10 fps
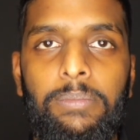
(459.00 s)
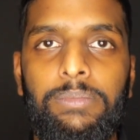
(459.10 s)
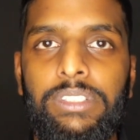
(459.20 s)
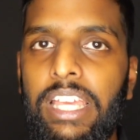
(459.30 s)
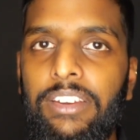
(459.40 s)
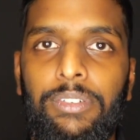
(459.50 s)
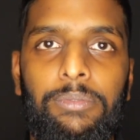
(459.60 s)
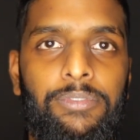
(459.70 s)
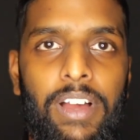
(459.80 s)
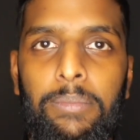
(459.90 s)
say
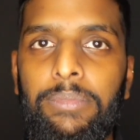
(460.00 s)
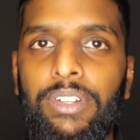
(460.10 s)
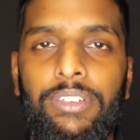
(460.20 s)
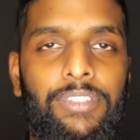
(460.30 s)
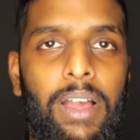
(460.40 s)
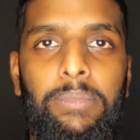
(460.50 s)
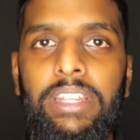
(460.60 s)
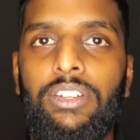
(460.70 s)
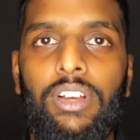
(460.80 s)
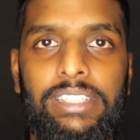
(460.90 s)
from
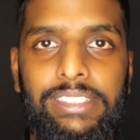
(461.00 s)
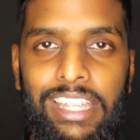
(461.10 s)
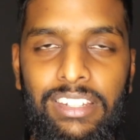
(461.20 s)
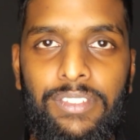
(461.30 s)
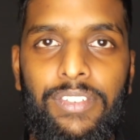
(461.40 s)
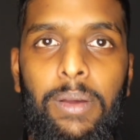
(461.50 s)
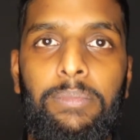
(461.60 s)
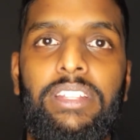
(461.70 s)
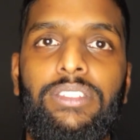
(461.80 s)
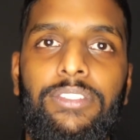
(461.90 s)
family, you know, extended
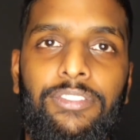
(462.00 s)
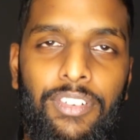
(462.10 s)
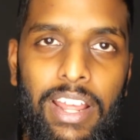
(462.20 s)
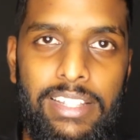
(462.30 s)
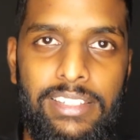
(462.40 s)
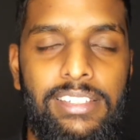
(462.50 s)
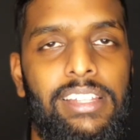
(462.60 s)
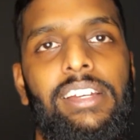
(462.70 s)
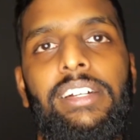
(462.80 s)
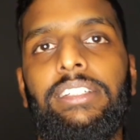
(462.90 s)
family to friends
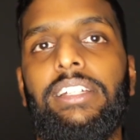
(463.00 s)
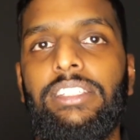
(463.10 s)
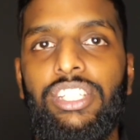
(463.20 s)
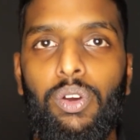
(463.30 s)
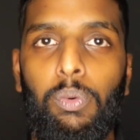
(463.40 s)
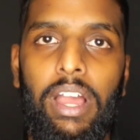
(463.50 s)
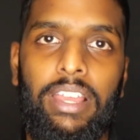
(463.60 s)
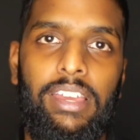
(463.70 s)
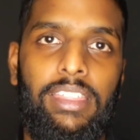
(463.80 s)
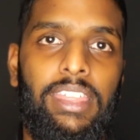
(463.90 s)
that see your
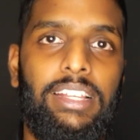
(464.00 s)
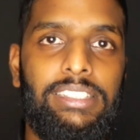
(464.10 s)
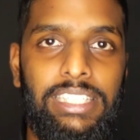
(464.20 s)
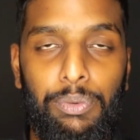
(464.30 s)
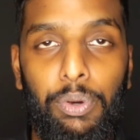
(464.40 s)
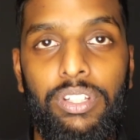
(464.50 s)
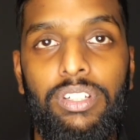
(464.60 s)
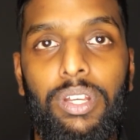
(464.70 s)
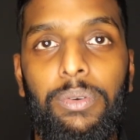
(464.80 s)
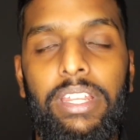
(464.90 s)
work ethic, see what
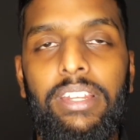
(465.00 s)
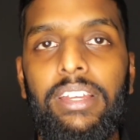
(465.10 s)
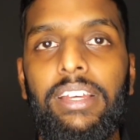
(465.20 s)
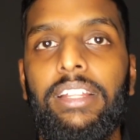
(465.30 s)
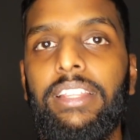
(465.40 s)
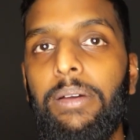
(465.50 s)
you're doing.